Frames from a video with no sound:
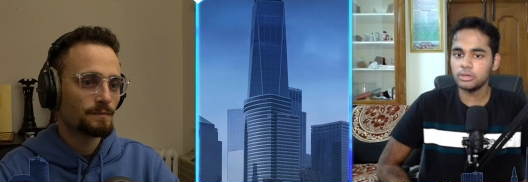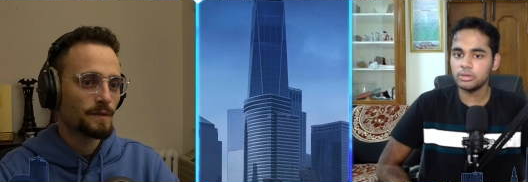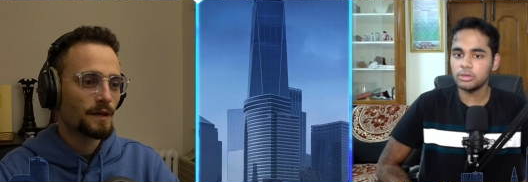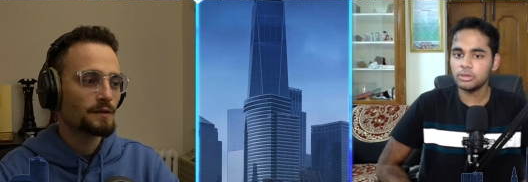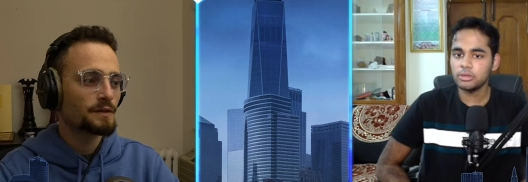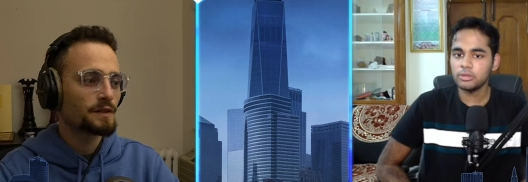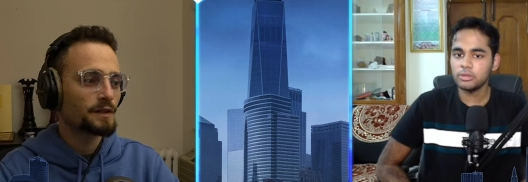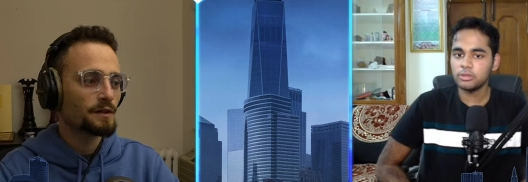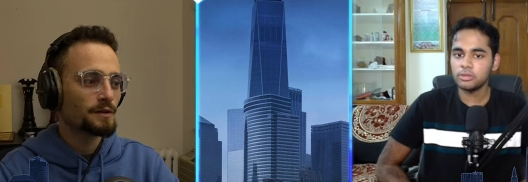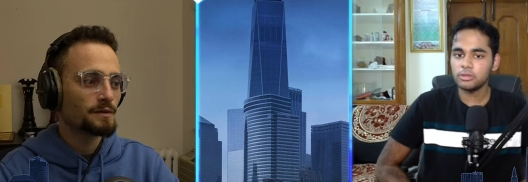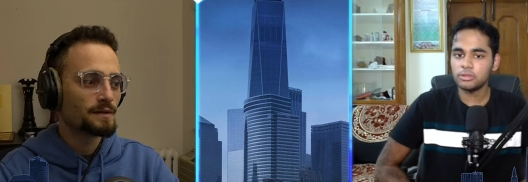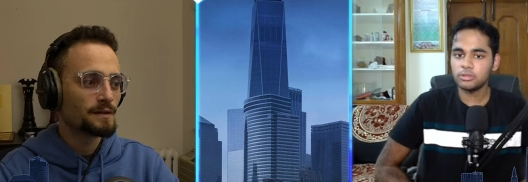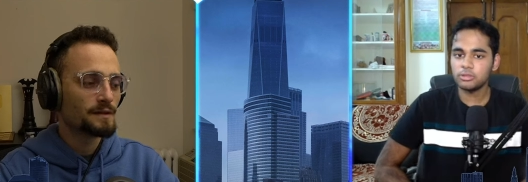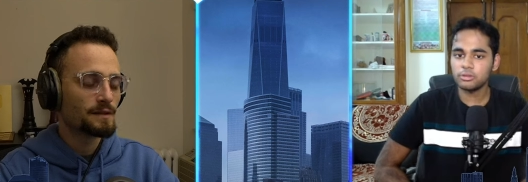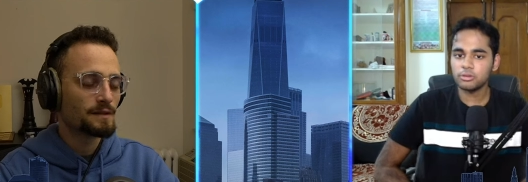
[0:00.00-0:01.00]
Speaker 1: How did it go?
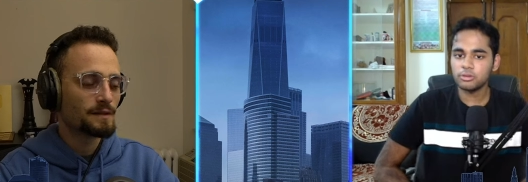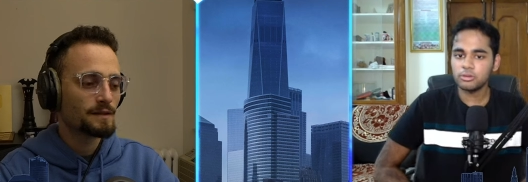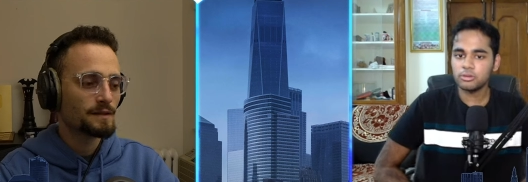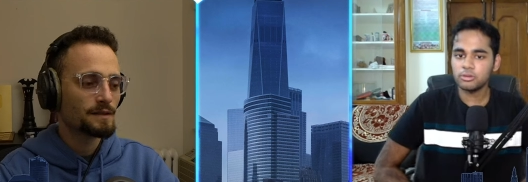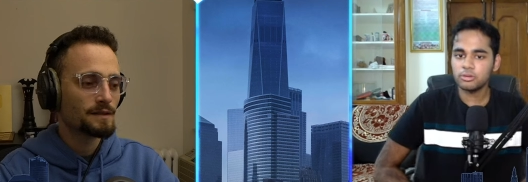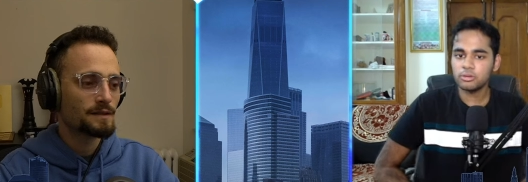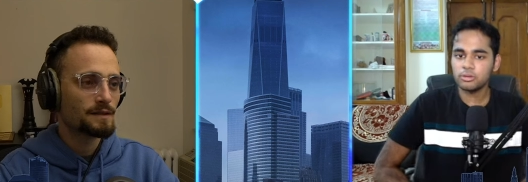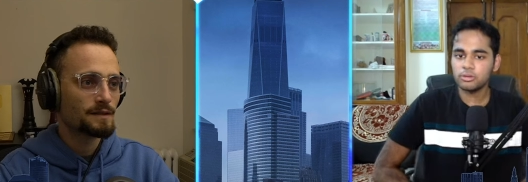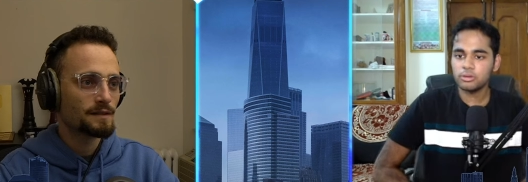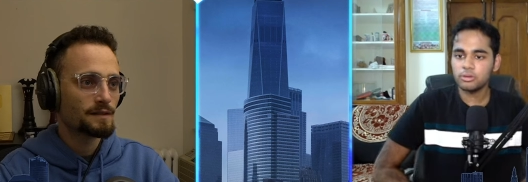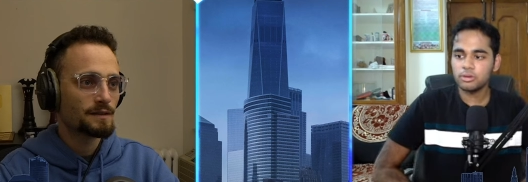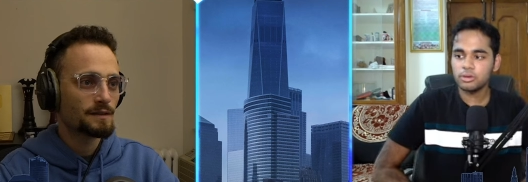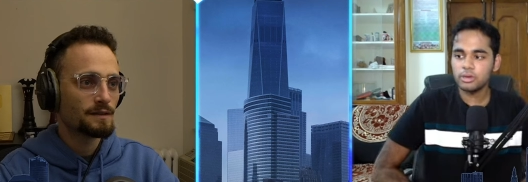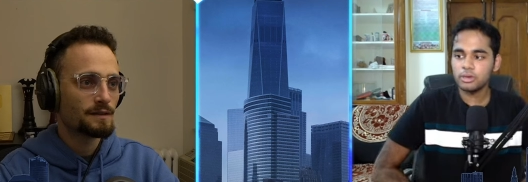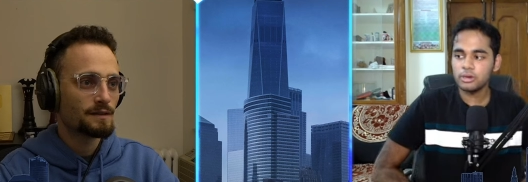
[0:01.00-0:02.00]

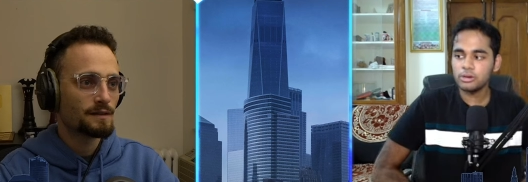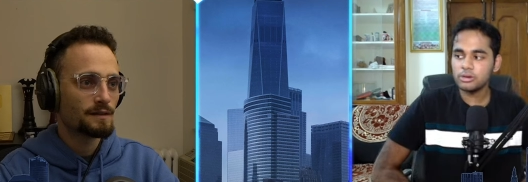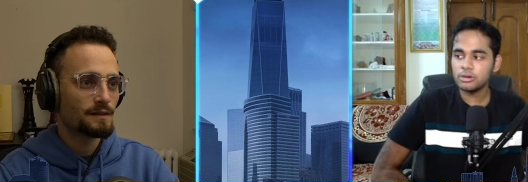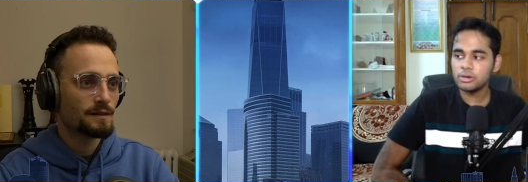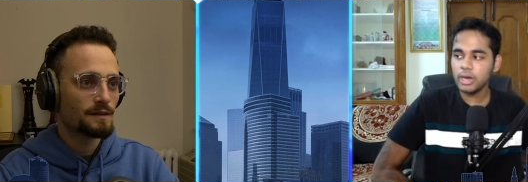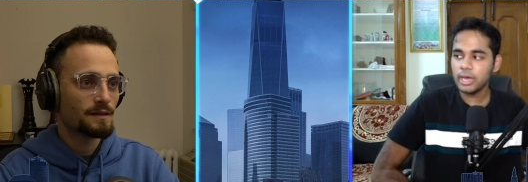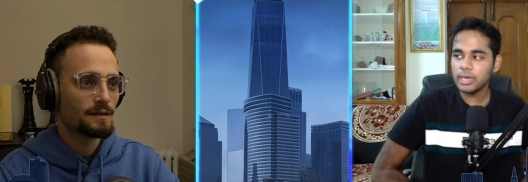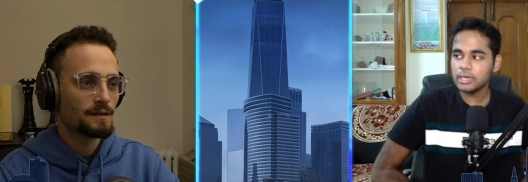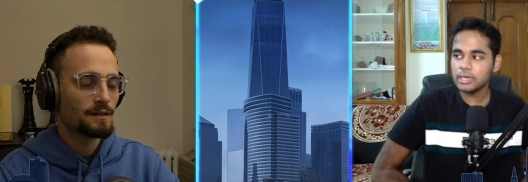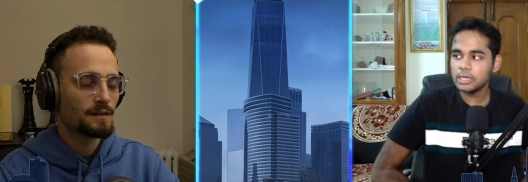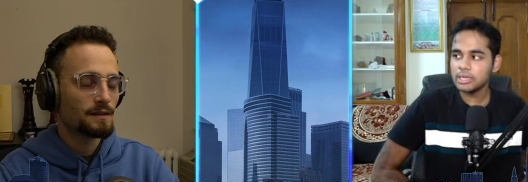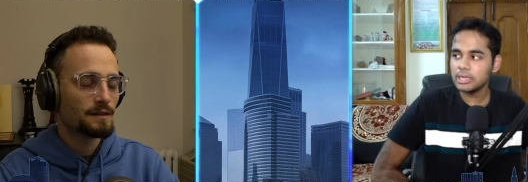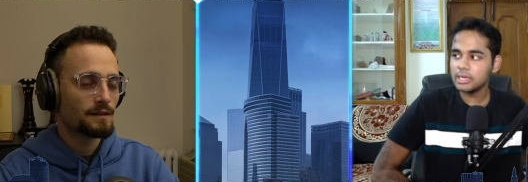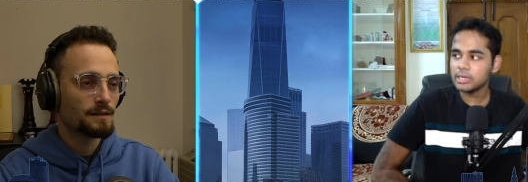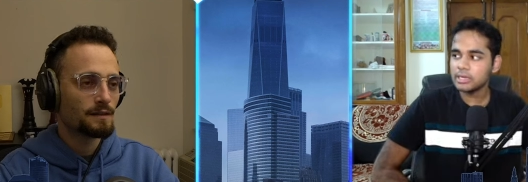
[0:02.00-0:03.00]
Oh, I gained
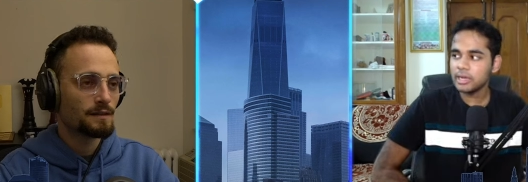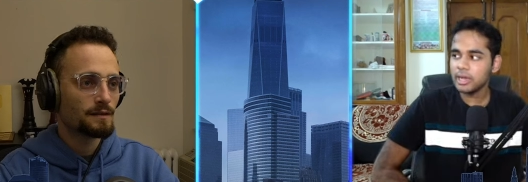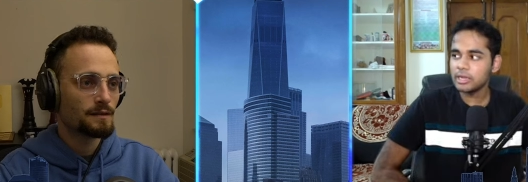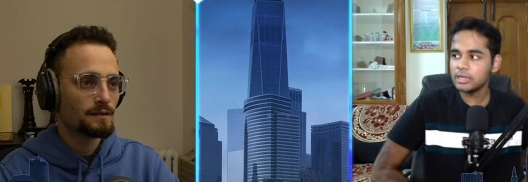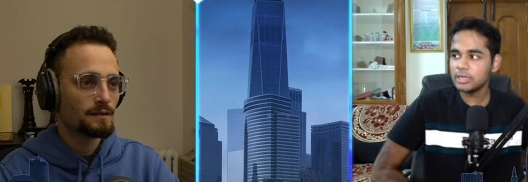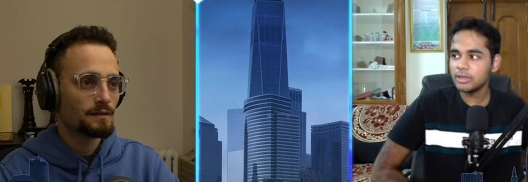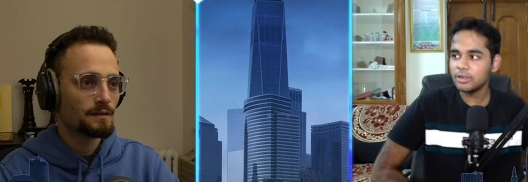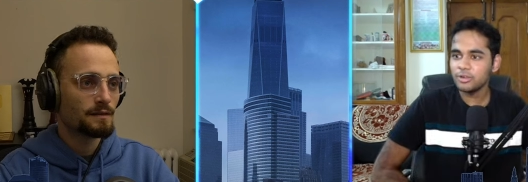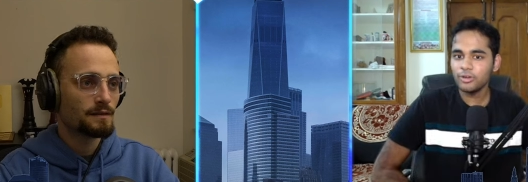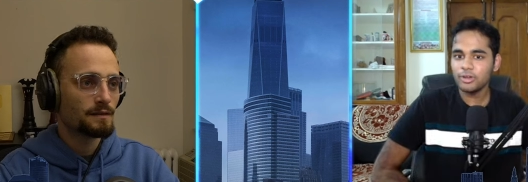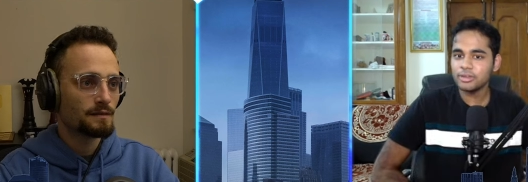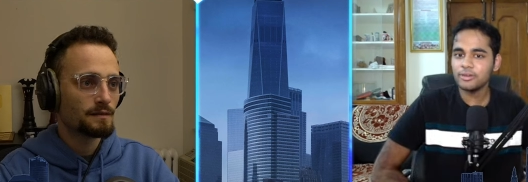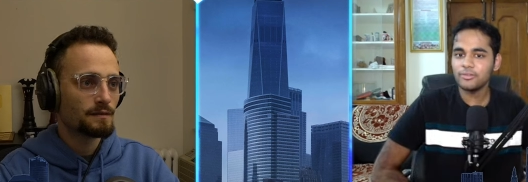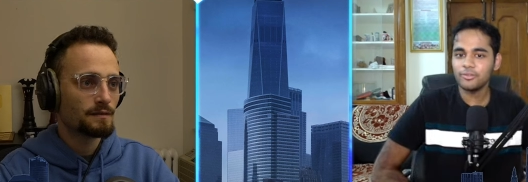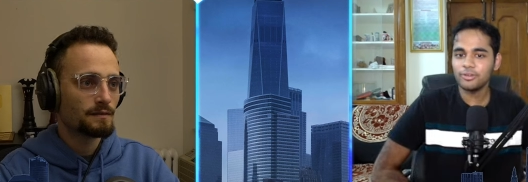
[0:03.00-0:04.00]
like nine Elo, and I
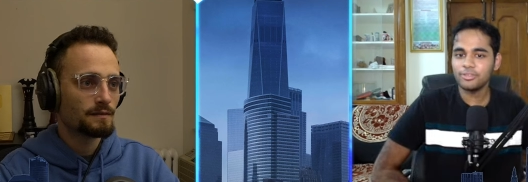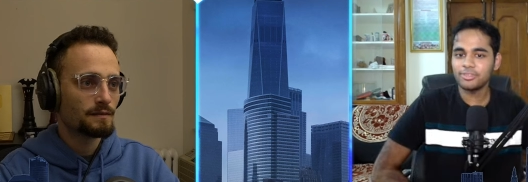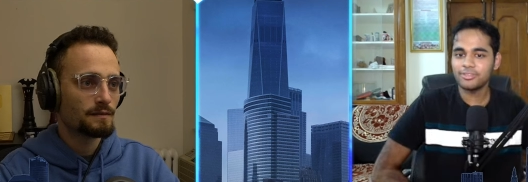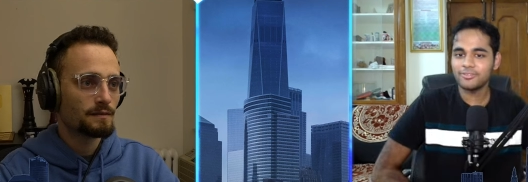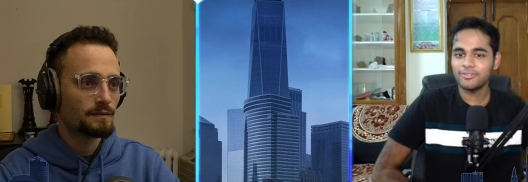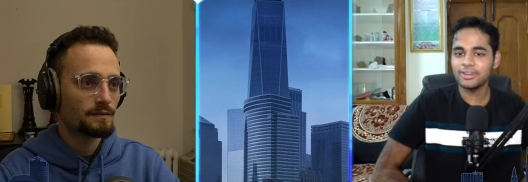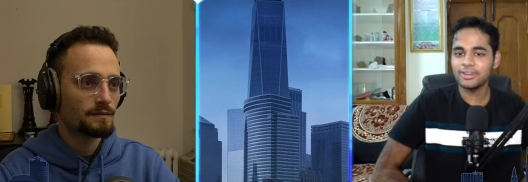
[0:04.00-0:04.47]
was quite